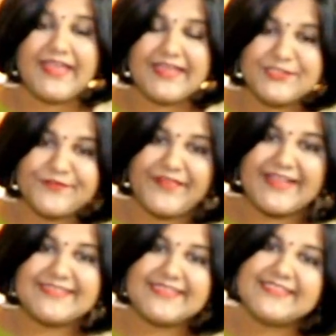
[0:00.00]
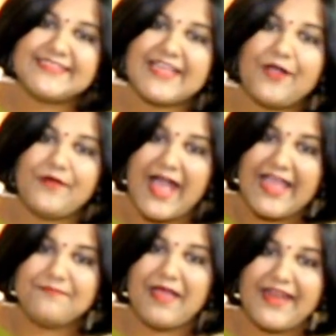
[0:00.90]
So friends, this is how
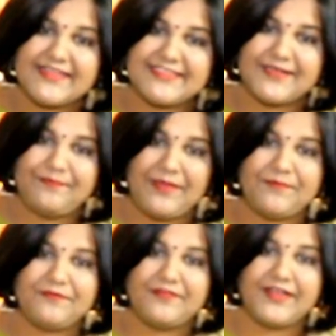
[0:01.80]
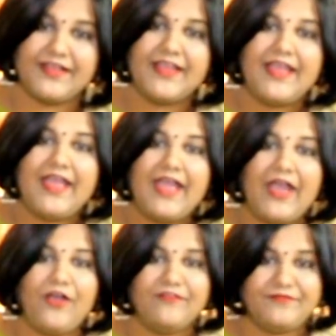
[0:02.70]
I manage the paperwork
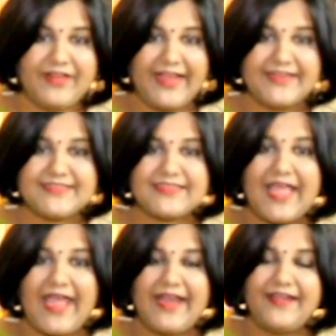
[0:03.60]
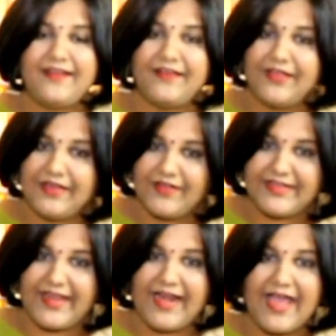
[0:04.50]
of kids and
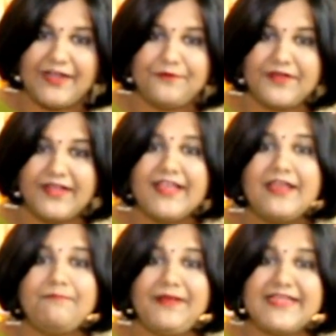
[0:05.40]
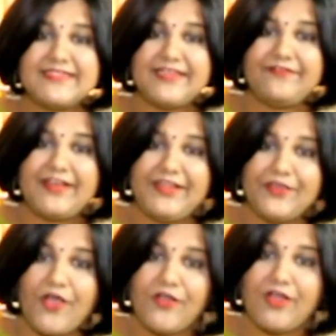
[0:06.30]
their artwork. Please leave in
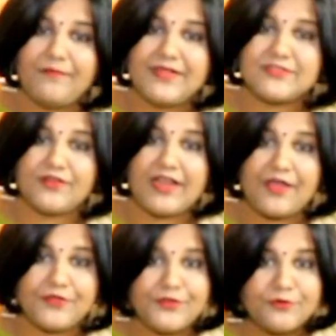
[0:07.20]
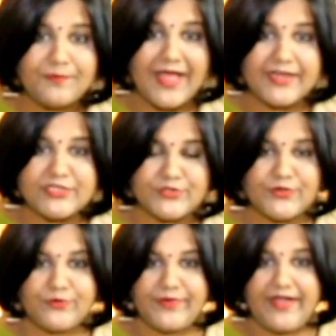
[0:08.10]
your comments on how you manage
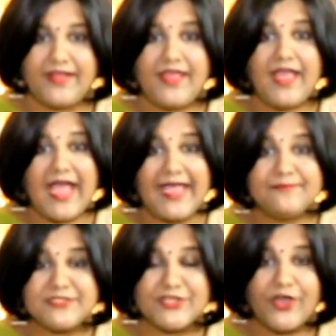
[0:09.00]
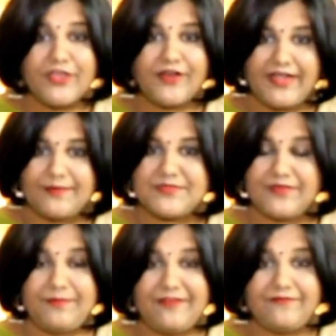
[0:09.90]
to do it. I am sure your tips
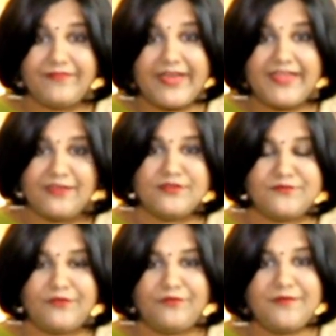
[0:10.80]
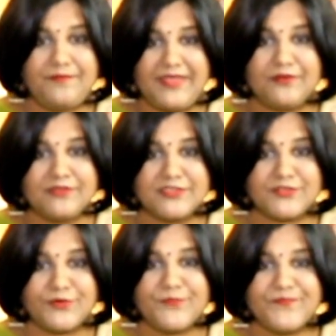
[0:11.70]
will be very useful for me
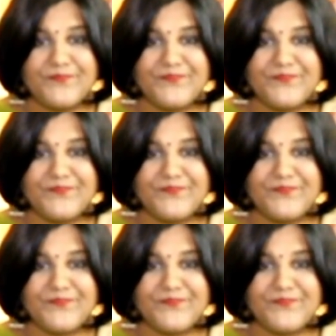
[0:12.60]
also.